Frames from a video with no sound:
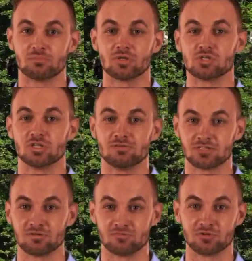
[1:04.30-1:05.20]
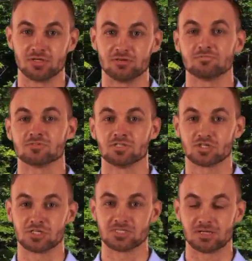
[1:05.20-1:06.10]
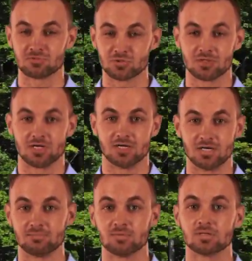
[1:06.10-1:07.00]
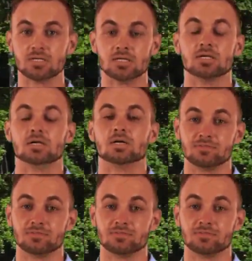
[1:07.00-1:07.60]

should be clear, specific, and falsifiable.